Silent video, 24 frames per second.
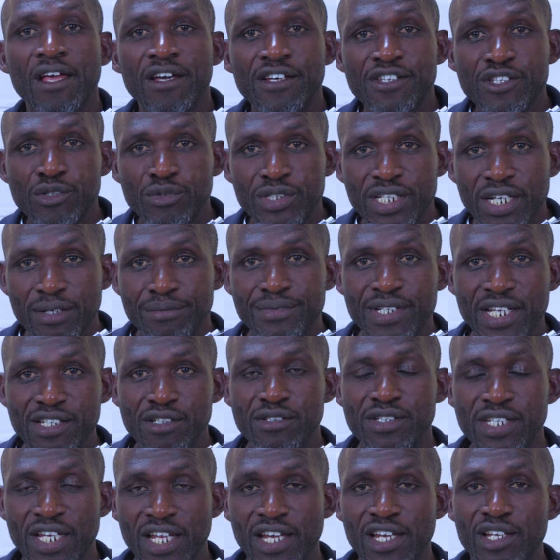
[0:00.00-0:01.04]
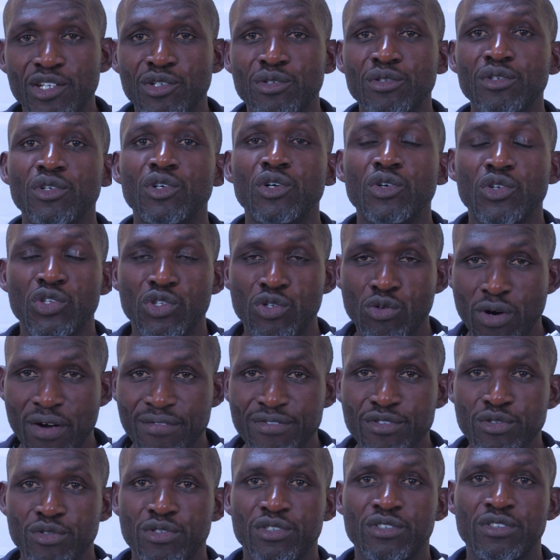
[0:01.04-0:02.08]
So what I'm trying to tell you, you have
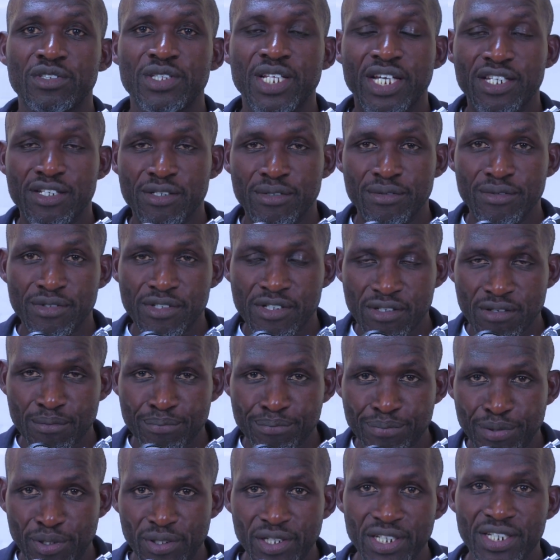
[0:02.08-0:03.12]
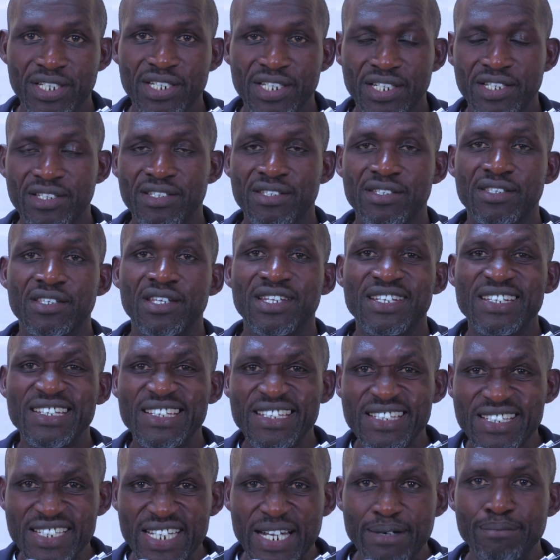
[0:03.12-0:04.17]
to know that politics
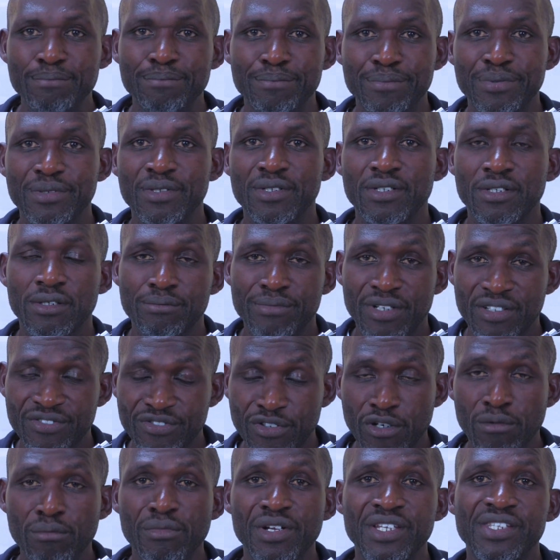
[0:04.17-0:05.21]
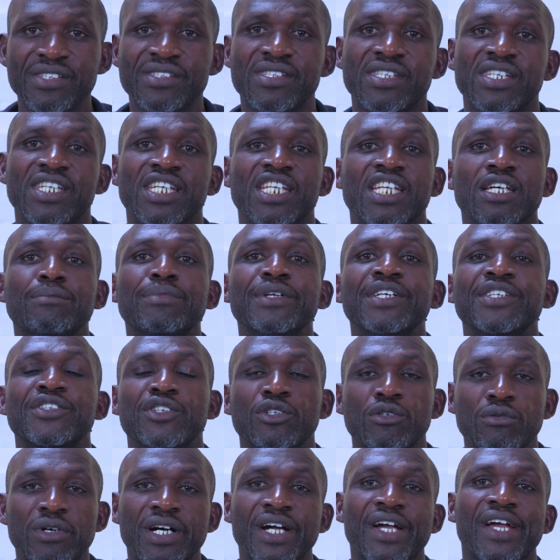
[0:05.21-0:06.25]
trump performance in a place
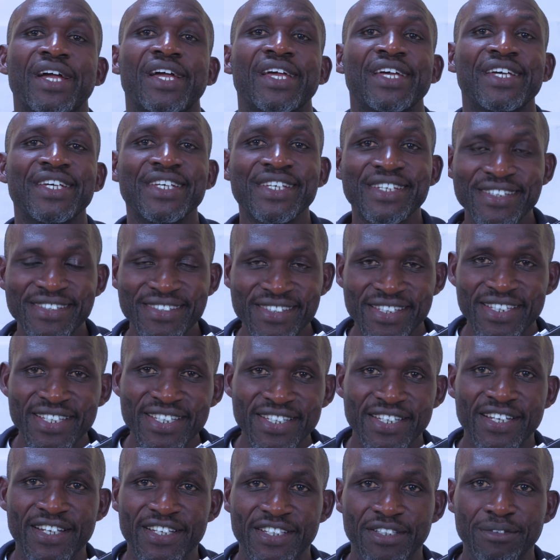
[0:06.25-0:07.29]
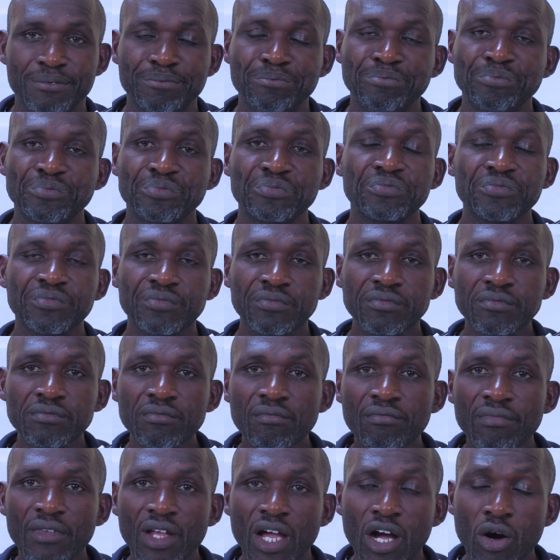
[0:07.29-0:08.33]
of work. Secondly,
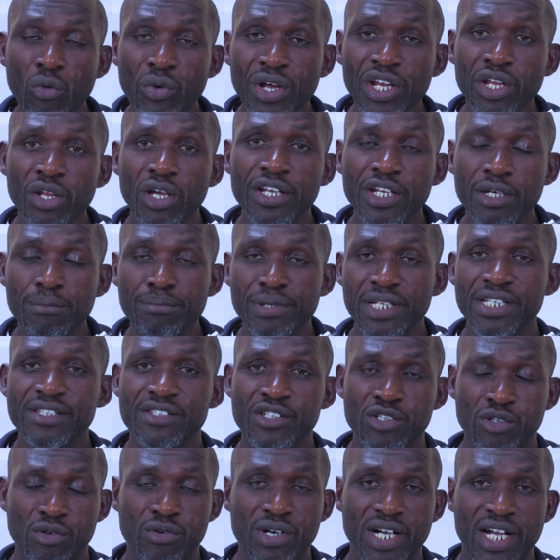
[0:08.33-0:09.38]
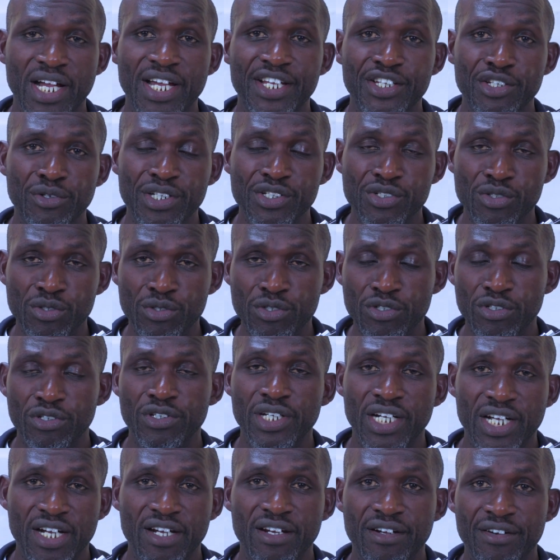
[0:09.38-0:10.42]
when you're in a place of work and you want to grow
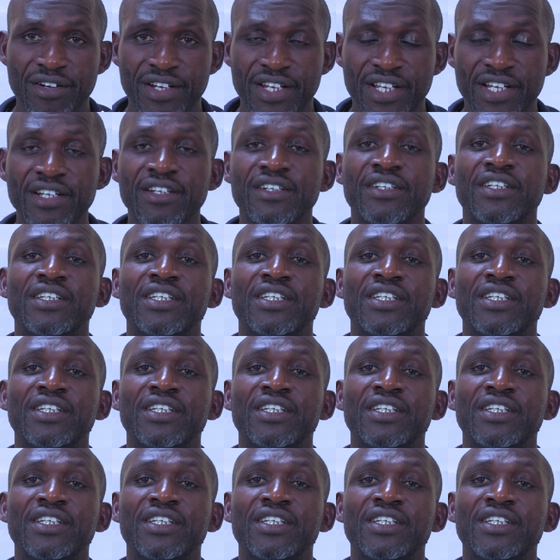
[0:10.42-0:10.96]
your career,